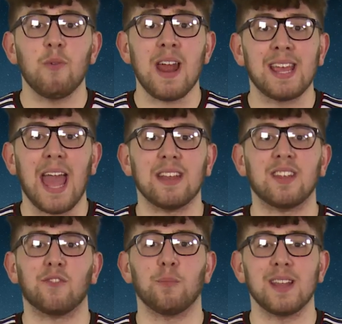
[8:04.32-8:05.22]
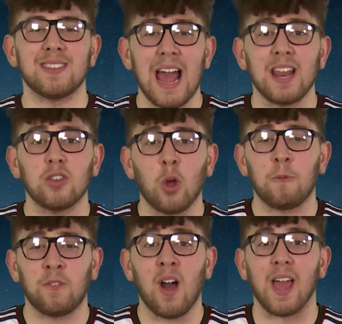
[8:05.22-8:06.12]
relegated from the Italian
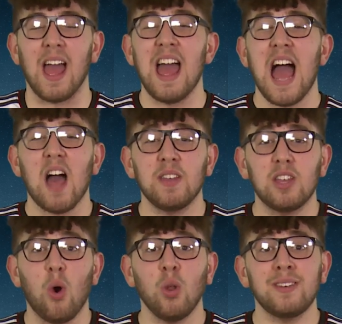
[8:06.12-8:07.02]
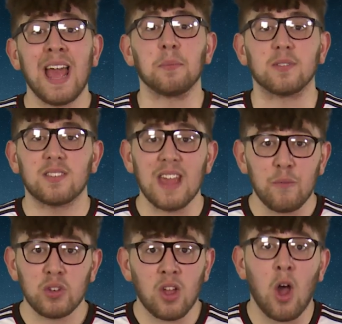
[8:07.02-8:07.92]
top flight, having gone down
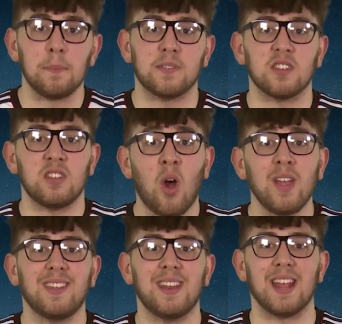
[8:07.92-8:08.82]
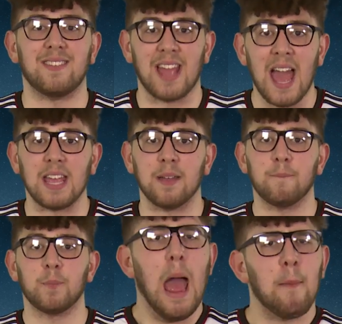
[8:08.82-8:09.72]
7 times since 1988.
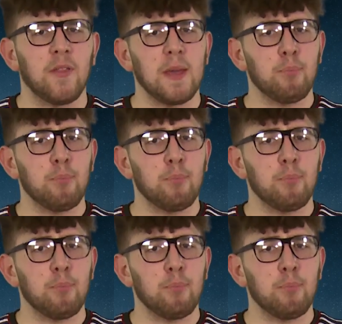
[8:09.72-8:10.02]
But they